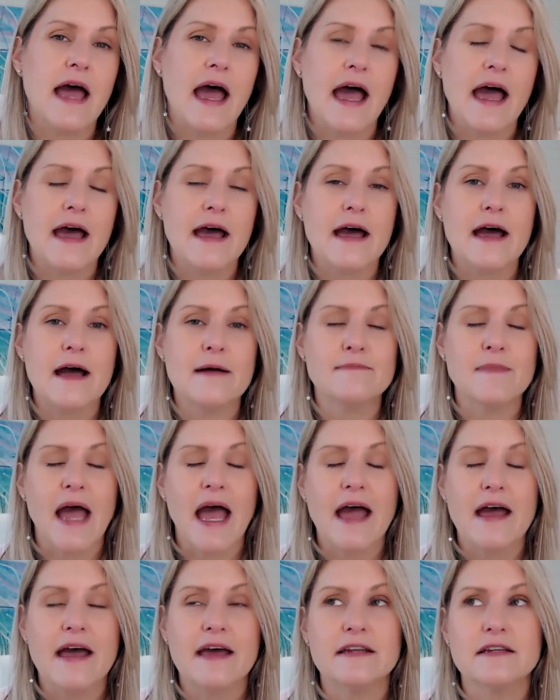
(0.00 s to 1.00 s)
um,
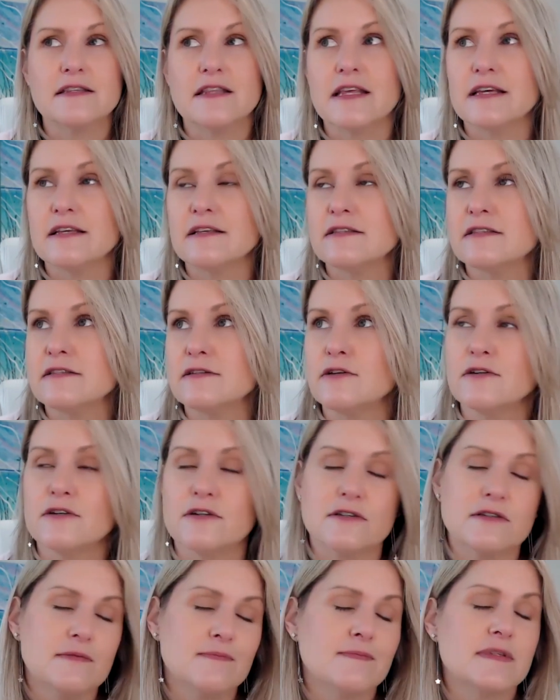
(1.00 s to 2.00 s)
and there's you know
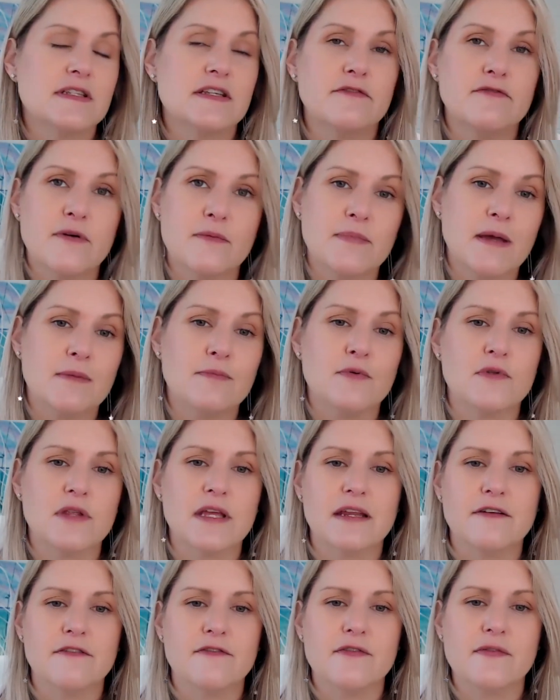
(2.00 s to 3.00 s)
some different people
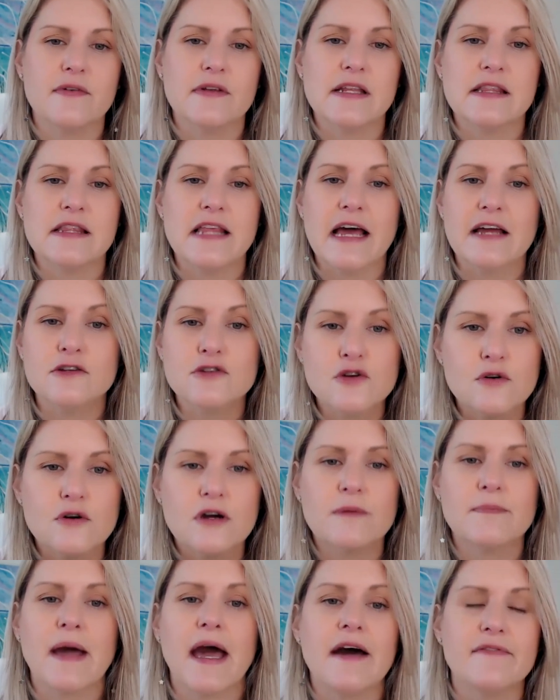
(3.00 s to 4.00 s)
that have that talk
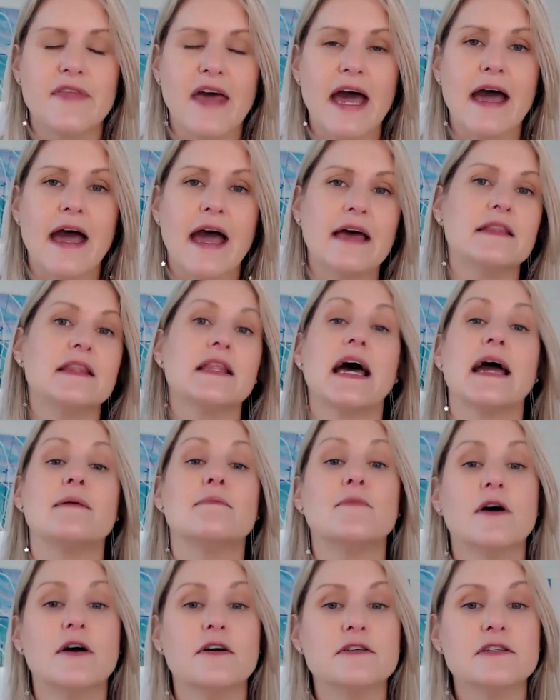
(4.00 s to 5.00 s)
about that, and they
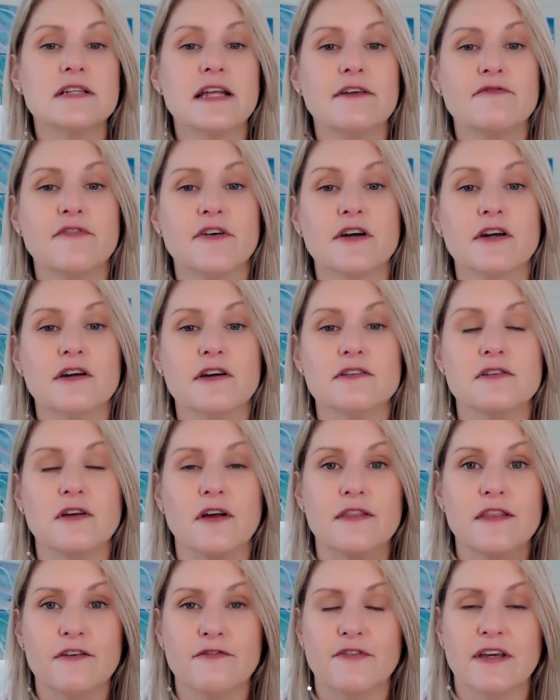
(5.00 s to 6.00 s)
mostly focus
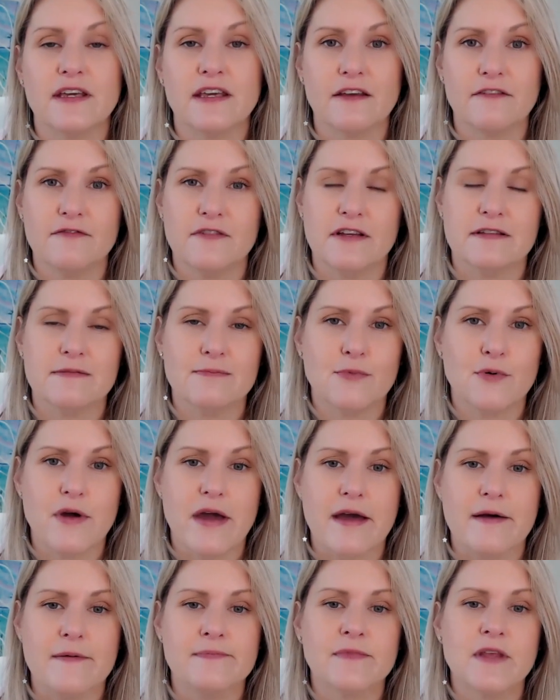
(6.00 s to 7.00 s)
on the forgiveness
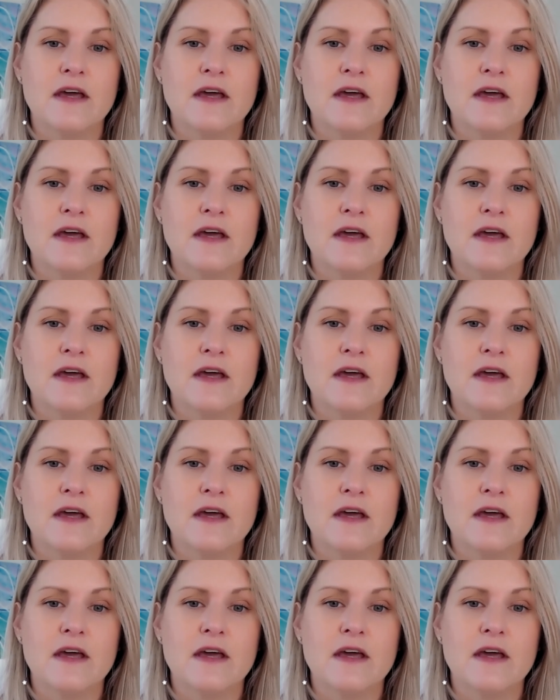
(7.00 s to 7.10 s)
prayer,